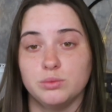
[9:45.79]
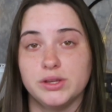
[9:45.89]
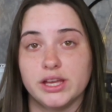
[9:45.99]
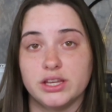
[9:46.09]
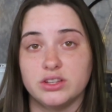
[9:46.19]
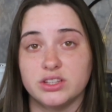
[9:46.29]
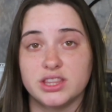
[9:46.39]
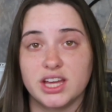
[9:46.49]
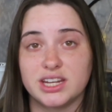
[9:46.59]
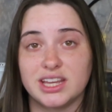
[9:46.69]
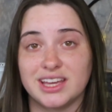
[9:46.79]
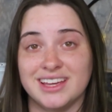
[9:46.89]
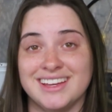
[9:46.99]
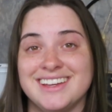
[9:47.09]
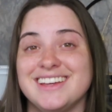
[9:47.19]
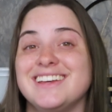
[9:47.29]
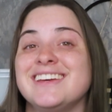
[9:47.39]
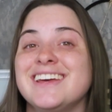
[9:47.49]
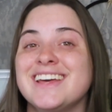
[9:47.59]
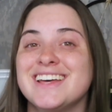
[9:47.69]
We ate good that day.
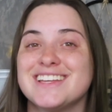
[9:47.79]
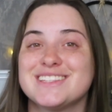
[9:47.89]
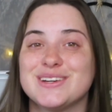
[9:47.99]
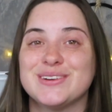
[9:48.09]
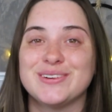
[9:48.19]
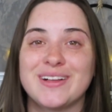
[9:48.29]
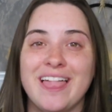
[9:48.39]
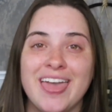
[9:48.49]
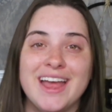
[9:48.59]
So